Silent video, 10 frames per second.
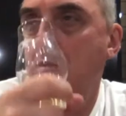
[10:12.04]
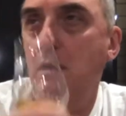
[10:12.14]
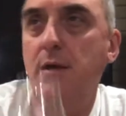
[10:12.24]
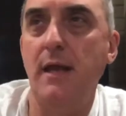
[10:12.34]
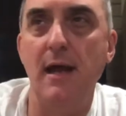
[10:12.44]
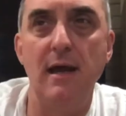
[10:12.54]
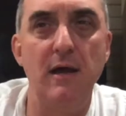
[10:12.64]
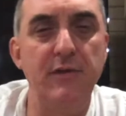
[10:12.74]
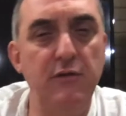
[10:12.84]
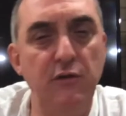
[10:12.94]
Yeah,
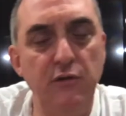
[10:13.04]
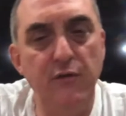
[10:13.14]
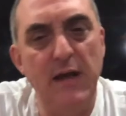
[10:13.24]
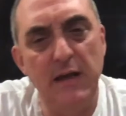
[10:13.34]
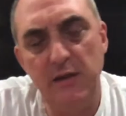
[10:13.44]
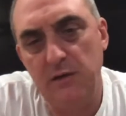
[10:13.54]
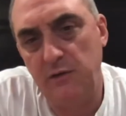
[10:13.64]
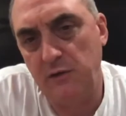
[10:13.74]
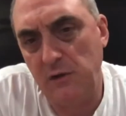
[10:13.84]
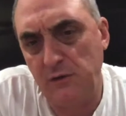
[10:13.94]
this
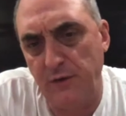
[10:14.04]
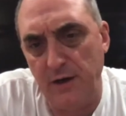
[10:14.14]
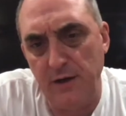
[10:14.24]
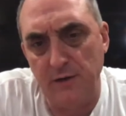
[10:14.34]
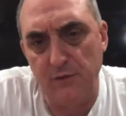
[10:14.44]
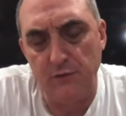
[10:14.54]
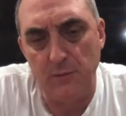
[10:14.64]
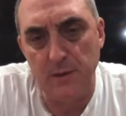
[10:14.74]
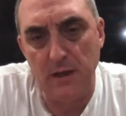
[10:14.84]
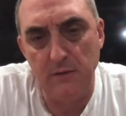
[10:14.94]
is very different from
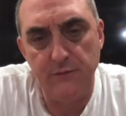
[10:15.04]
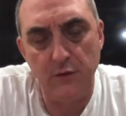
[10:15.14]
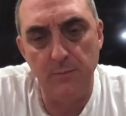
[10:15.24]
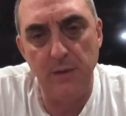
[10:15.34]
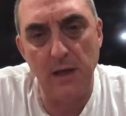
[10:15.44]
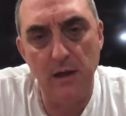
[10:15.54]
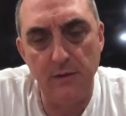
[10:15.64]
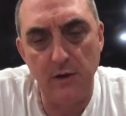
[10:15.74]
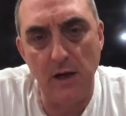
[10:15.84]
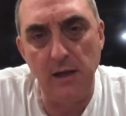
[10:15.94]
the
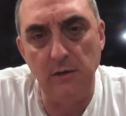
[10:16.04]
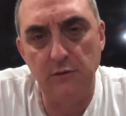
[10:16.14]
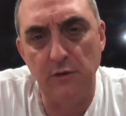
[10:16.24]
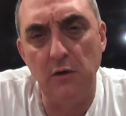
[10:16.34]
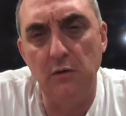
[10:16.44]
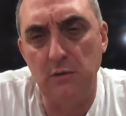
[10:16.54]
other 8. So